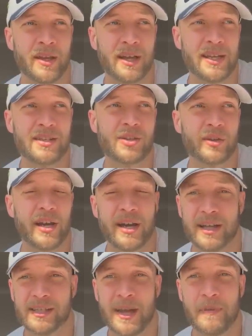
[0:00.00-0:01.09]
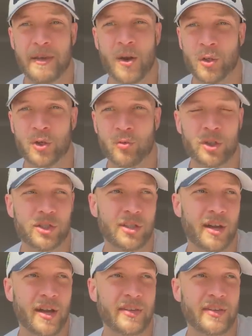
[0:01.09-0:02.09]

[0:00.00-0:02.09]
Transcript: And he's got the highest cap hit on your roster.